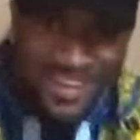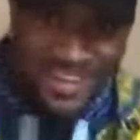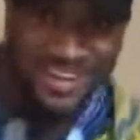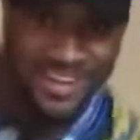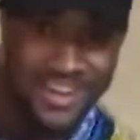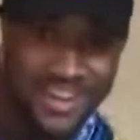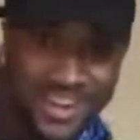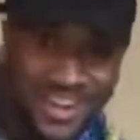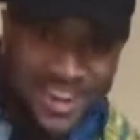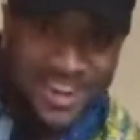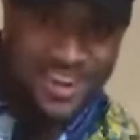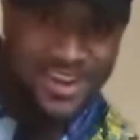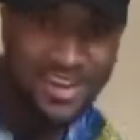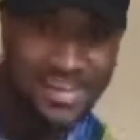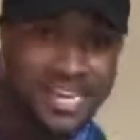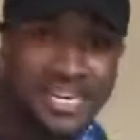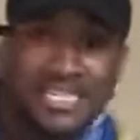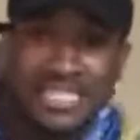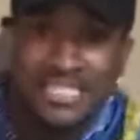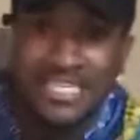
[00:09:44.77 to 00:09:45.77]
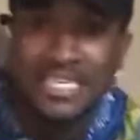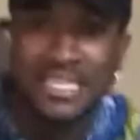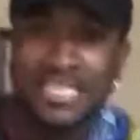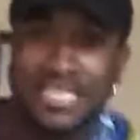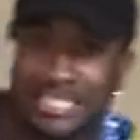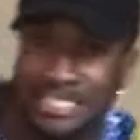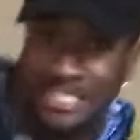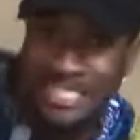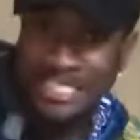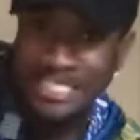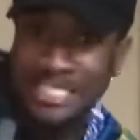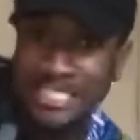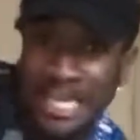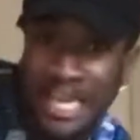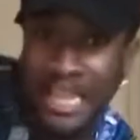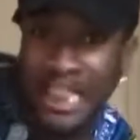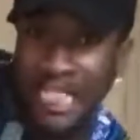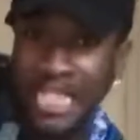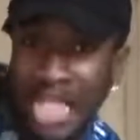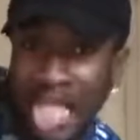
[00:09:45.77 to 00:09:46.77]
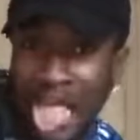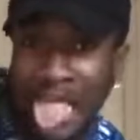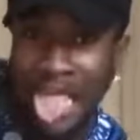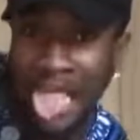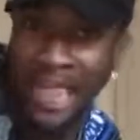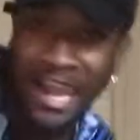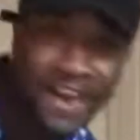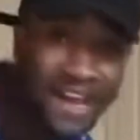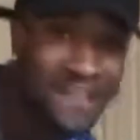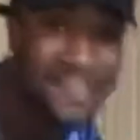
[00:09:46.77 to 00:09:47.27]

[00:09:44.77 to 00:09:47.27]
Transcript: really working, I'm in the zone. Niggas talking to